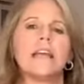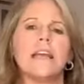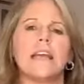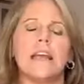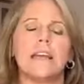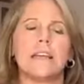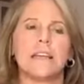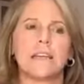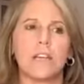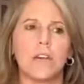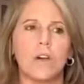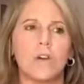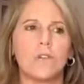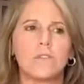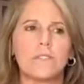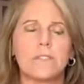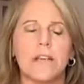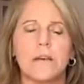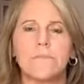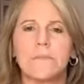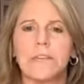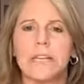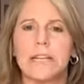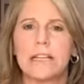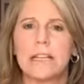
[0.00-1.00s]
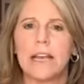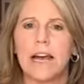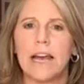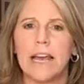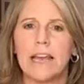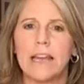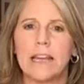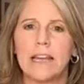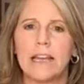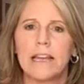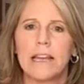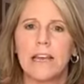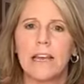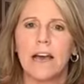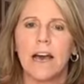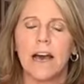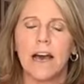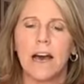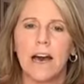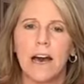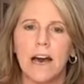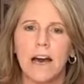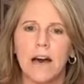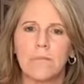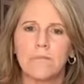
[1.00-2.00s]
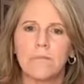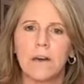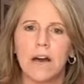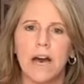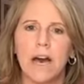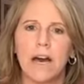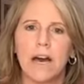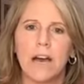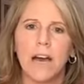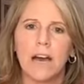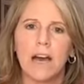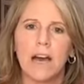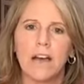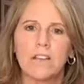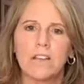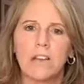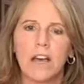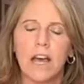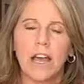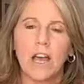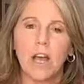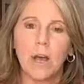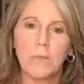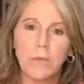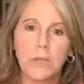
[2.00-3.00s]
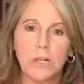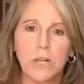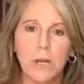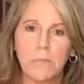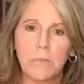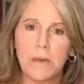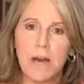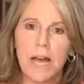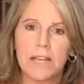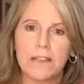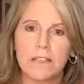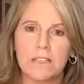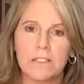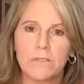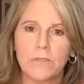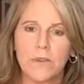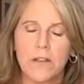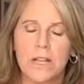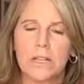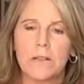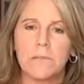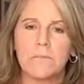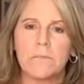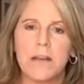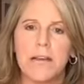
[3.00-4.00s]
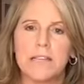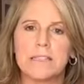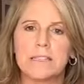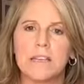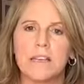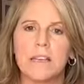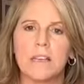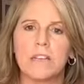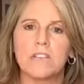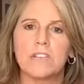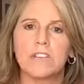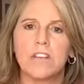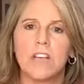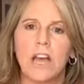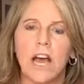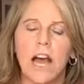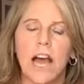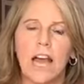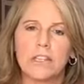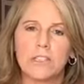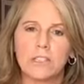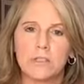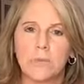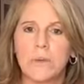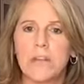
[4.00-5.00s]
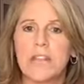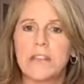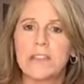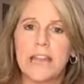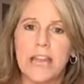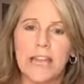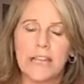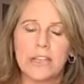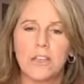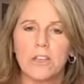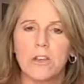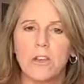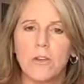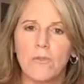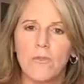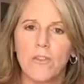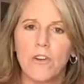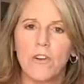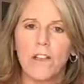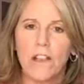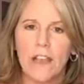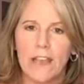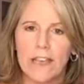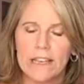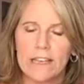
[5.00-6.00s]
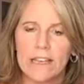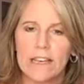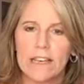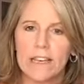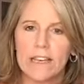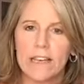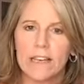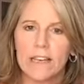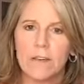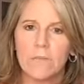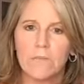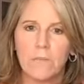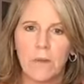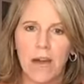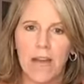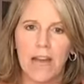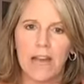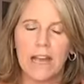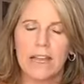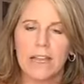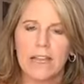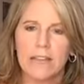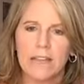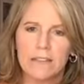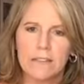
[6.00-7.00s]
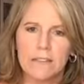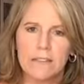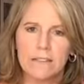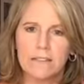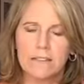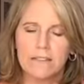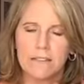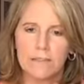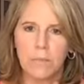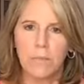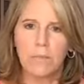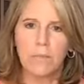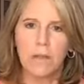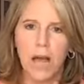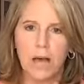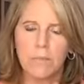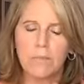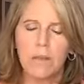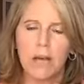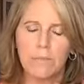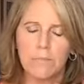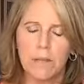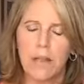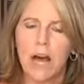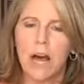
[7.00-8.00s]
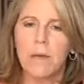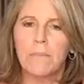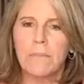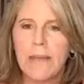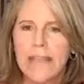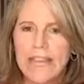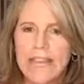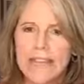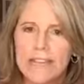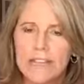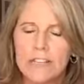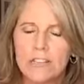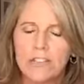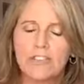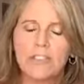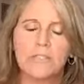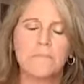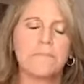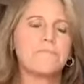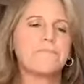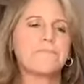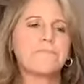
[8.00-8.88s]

And it goes something like, I hope you don't mind this random message. I just want to thank you for liking my blah, blah, blah page.